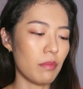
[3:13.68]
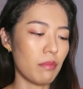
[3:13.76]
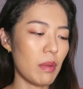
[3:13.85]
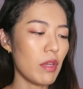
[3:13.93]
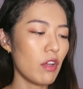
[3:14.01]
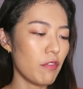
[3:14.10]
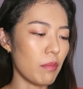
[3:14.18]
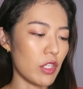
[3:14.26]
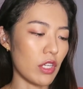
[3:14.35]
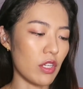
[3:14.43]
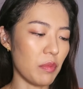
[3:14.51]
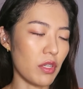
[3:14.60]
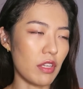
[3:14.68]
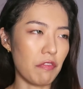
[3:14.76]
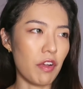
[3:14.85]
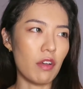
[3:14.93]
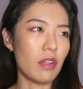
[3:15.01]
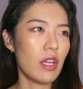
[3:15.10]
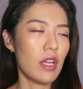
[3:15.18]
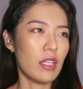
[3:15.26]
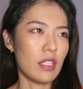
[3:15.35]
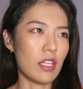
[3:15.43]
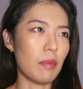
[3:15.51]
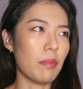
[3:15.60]
Maybe not from Bleach London, because I found
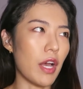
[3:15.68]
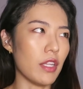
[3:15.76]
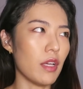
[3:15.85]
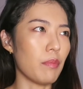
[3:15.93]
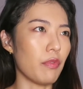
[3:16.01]
some other